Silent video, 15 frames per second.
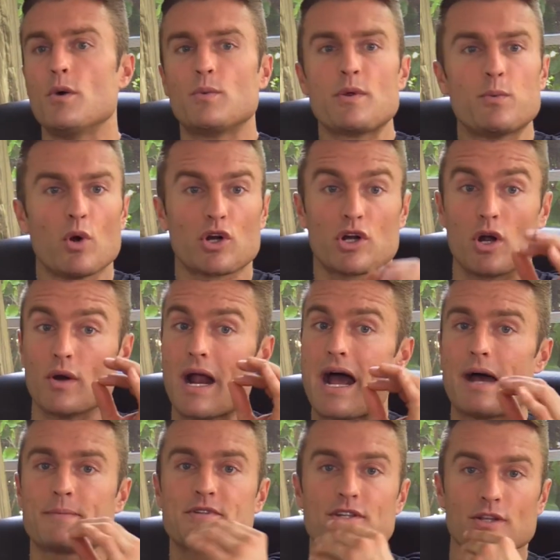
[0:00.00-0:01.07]
We work our
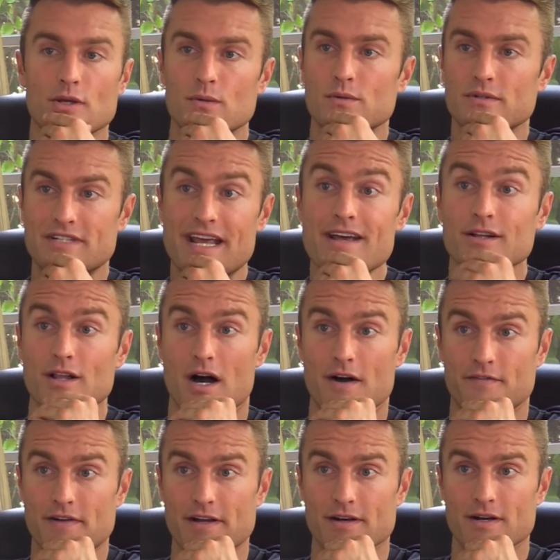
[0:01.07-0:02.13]
absolute tail
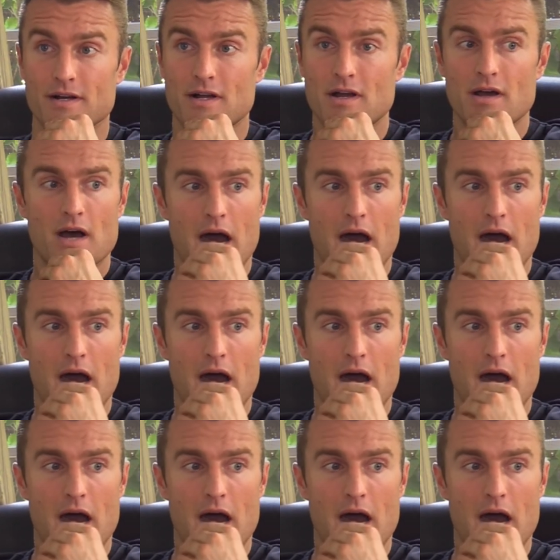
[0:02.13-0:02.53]
off here.